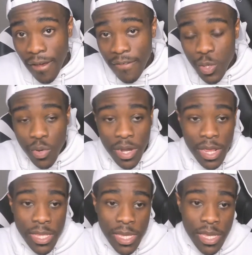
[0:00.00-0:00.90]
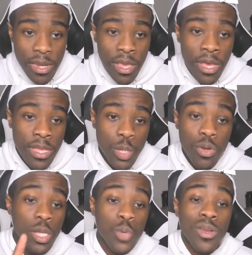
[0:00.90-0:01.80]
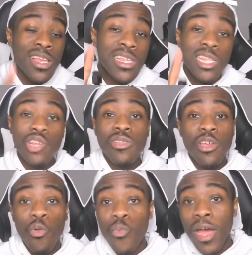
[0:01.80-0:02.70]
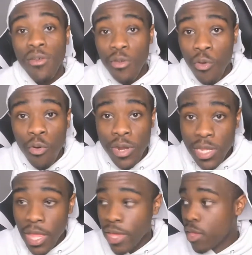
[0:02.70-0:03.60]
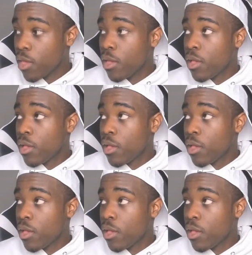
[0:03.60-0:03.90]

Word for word: of 2019 2020 is literally around the corner it's like